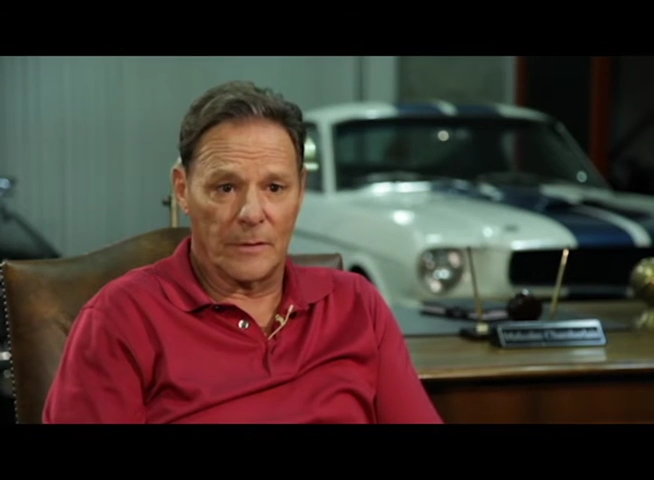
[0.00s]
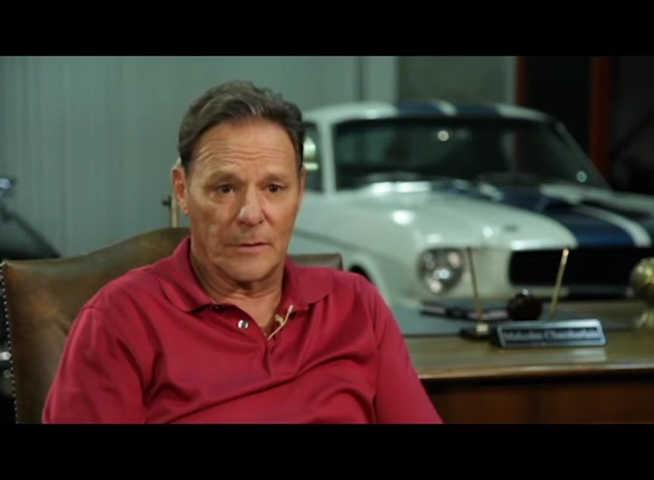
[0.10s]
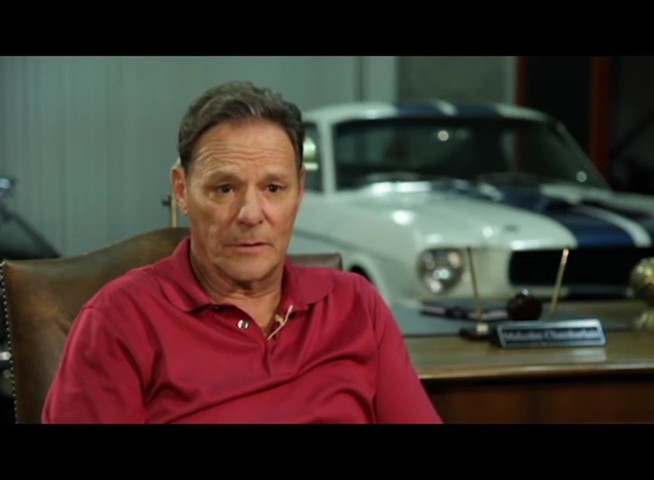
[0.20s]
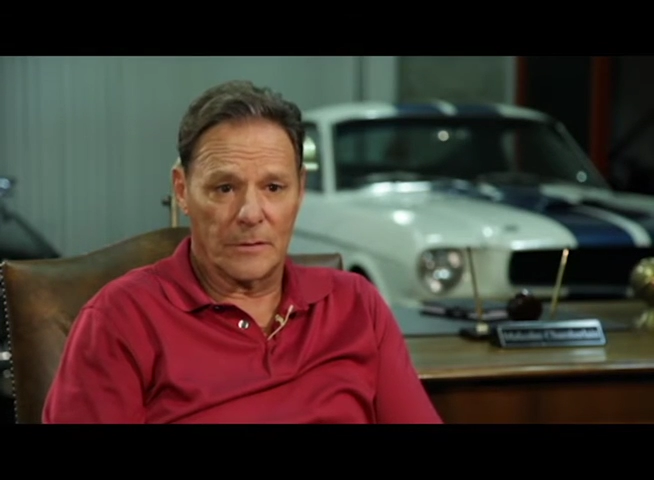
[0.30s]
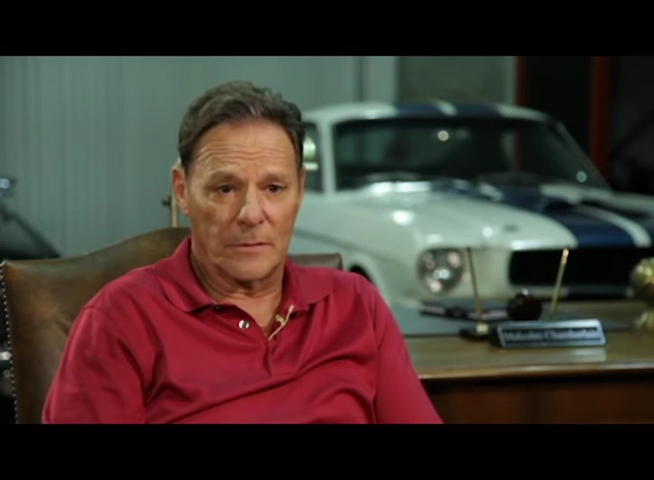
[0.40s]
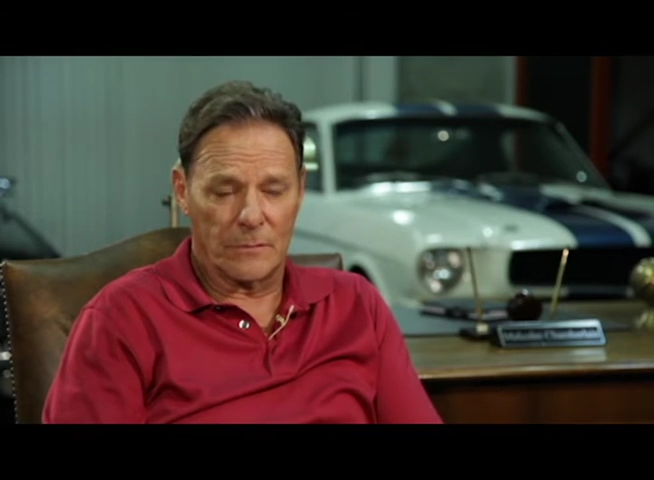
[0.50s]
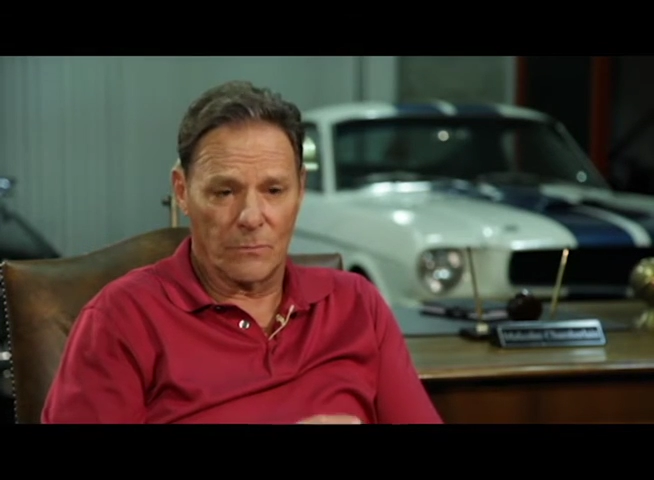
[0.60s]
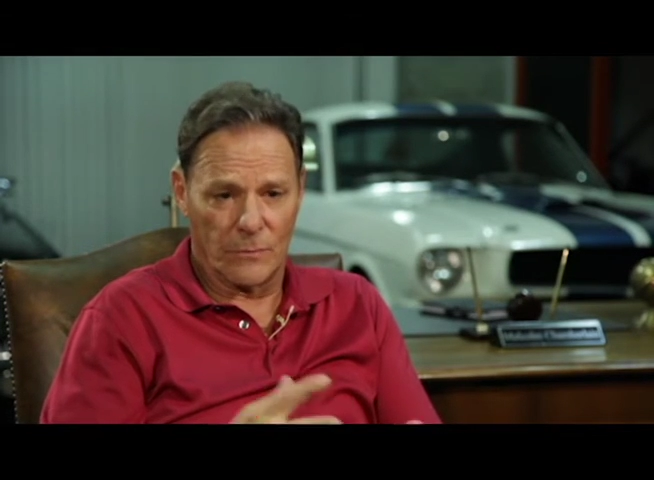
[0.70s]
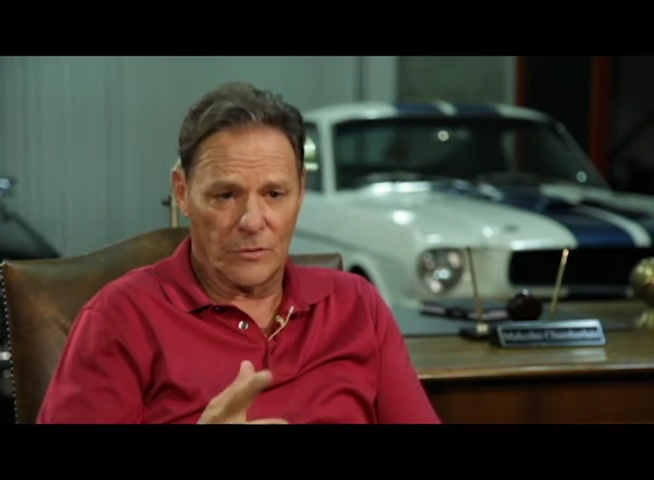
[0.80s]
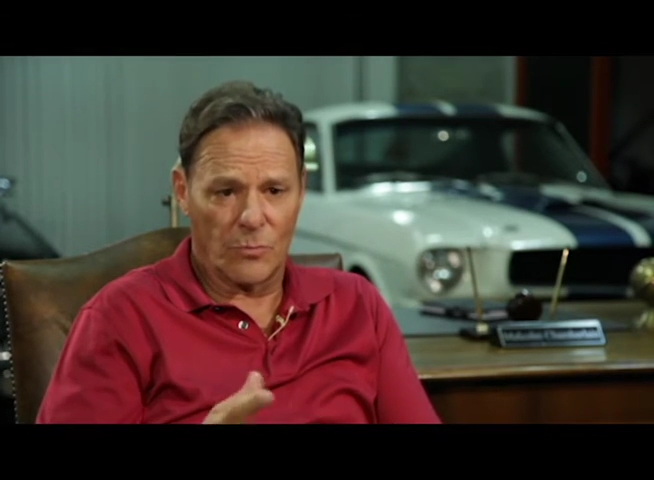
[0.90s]
this
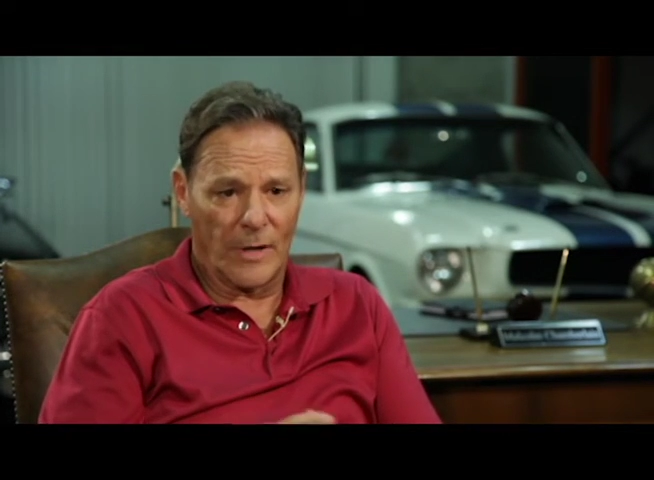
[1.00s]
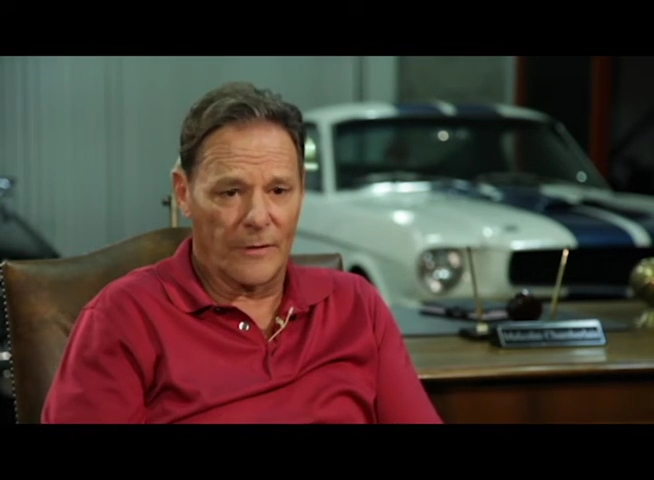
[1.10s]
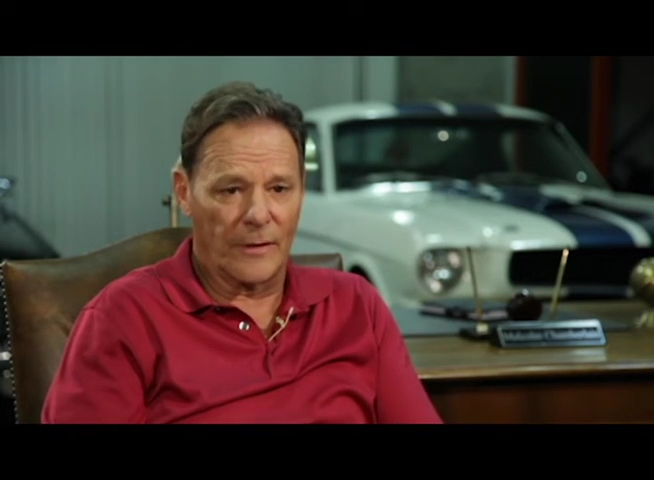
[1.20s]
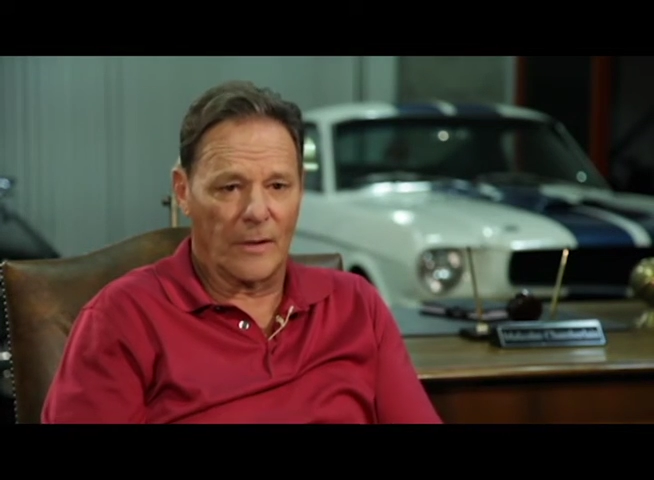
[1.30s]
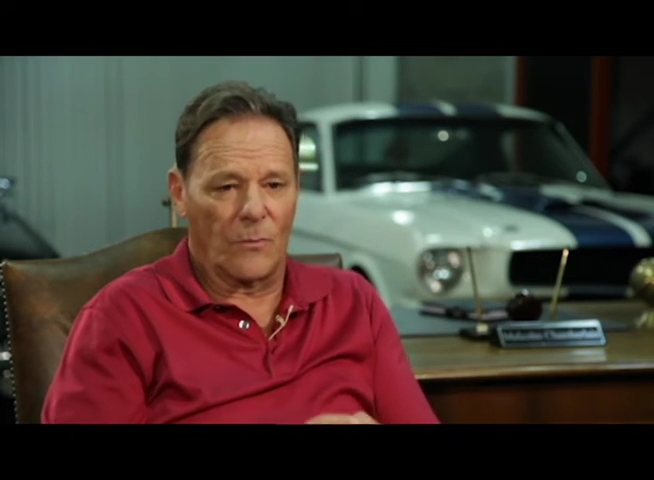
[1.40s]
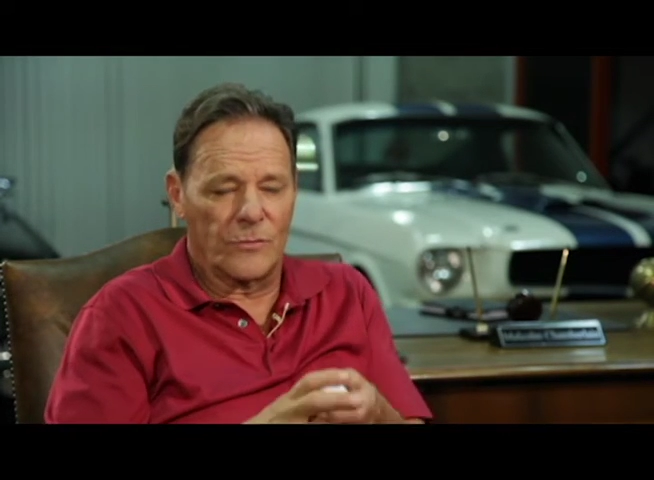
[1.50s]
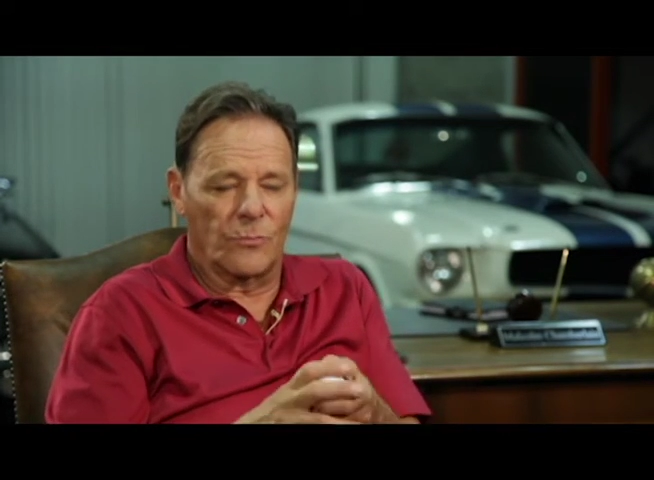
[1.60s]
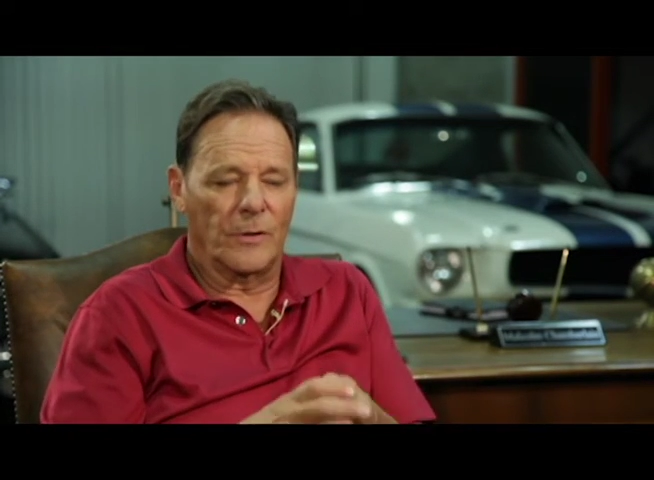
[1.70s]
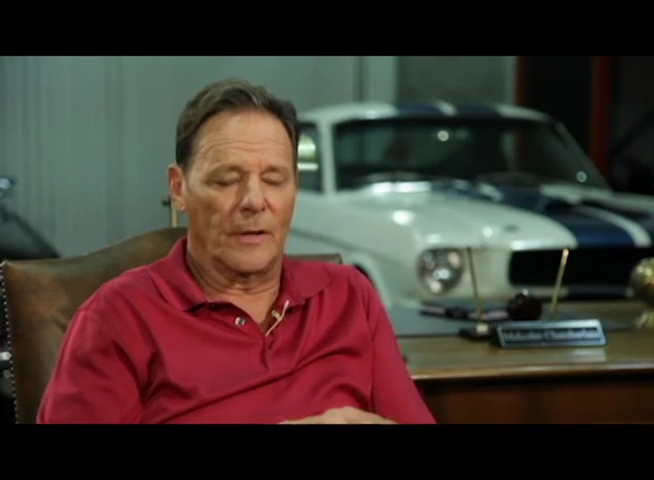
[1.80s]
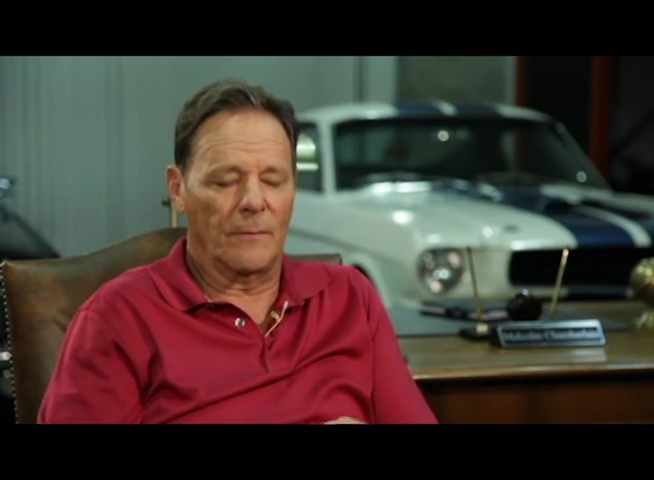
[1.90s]
this way. I think it was
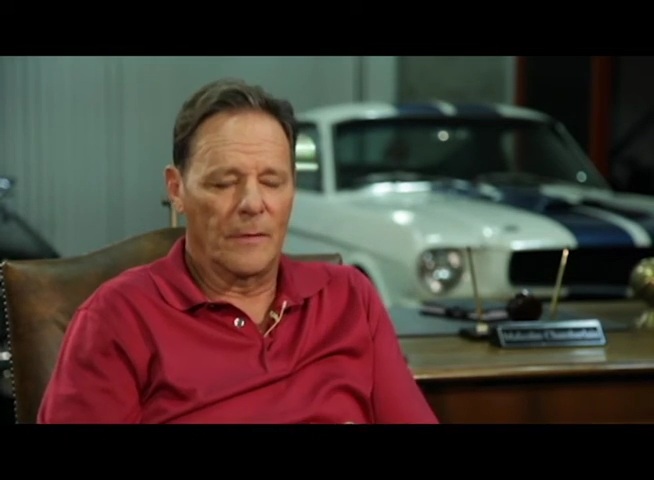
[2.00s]
really a